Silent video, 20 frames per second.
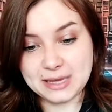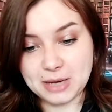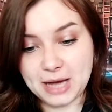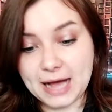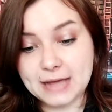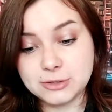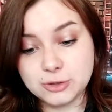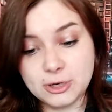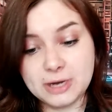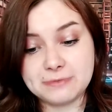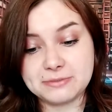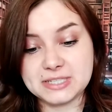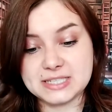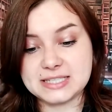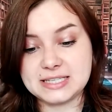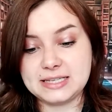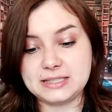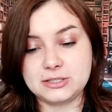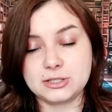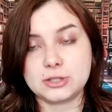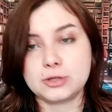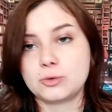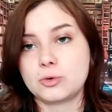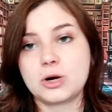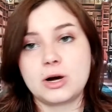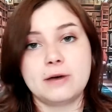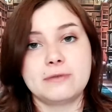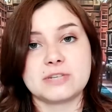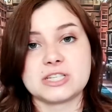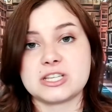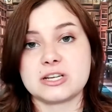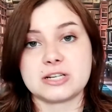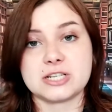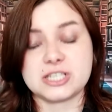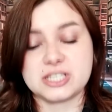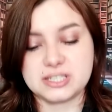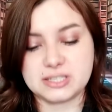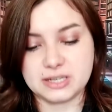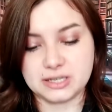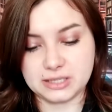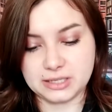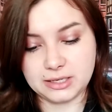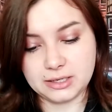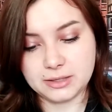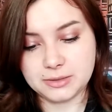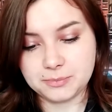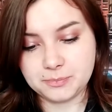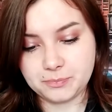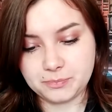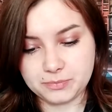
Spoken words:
I do have to say the new covers are stunning.